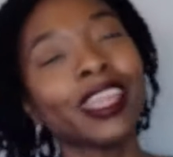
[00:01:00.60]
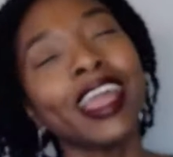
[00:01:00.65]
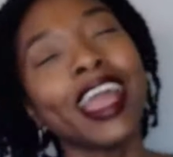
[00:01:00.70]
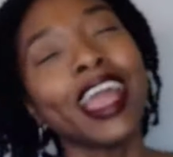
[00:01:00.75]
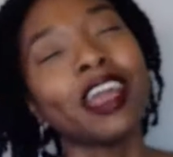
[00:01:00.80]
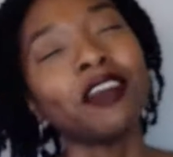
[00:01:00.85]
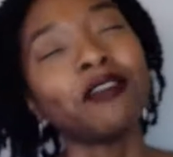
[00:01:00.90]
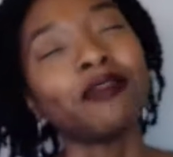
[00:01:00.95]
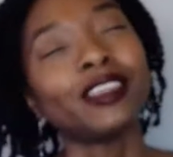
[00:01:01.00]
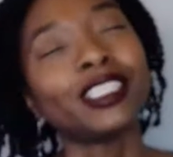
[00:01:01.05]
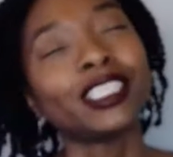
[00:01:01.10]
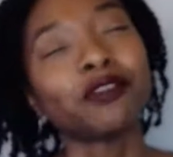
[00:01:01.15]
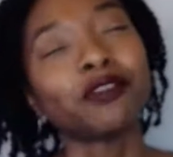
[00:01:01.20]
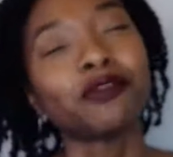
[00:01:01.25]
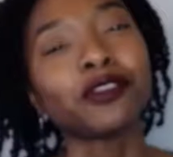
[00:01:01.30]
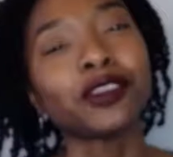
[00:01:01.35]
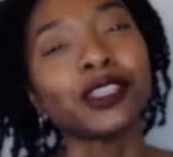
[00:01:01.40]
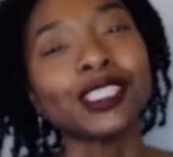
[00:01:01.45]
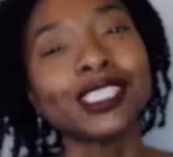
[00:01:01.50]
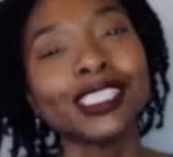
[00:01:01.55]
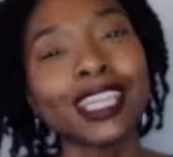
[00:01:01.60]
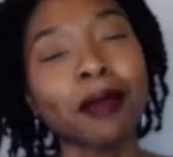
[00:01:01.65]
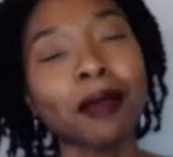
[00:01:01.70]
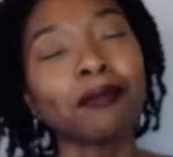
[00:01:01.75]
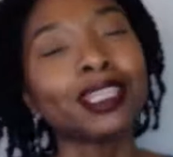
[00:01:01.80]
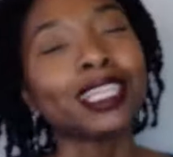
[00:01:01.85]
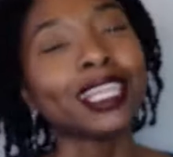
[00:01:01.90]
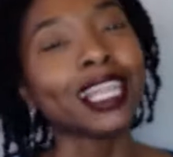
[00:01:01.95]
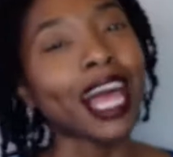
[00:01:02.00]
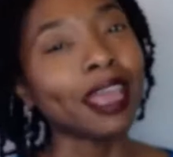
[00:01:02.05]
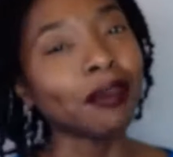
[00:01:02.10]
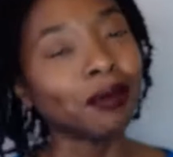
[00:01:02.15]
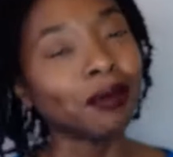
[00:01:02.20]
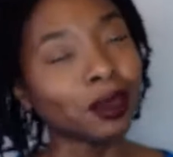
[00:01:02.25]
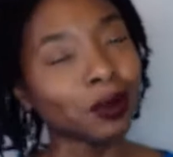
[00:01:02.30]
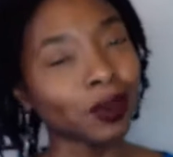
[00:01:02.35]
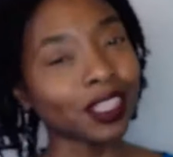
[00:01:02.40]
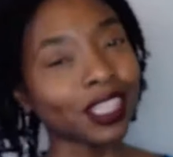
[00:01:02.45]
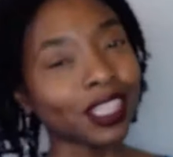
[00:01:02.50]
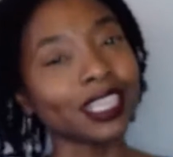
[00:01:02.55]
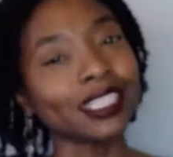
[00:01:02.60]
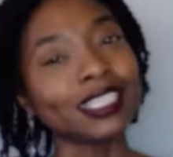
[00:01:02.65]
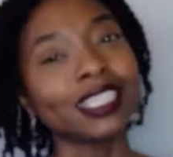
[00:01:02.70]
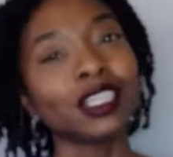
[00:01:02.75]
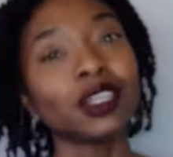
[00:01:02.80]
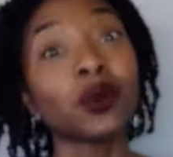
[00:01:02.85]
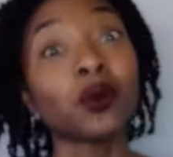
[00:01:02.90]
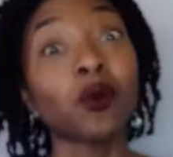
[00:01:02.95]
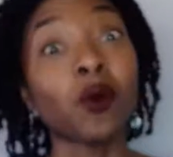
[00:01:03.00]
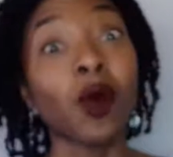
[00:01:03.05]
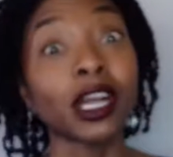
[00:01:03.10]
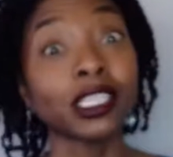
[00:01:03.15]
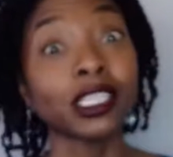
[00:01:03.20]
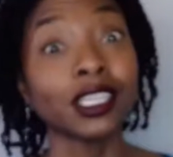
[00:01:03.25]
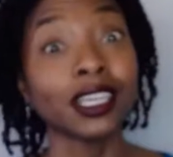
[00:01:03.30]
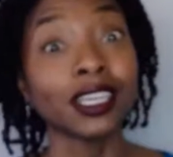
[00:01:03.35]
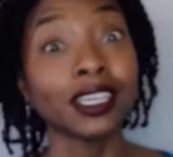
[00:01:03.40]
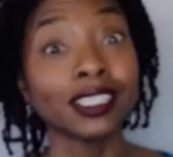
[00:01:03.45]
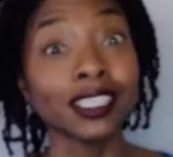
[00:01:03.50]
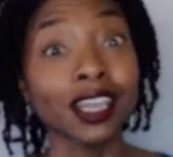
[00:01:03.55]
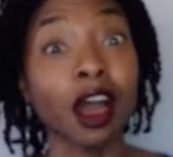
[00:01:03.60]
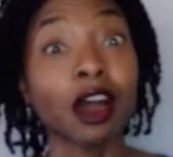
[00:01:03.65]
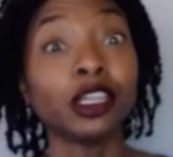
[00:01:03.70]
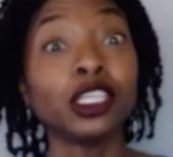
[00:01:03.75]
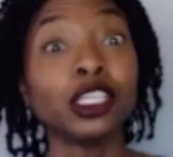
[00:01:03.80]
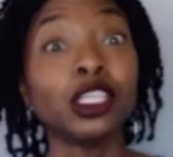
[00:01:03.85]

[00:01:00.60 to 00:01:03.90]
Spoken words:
If it's your first time aligning with us and you're watching us on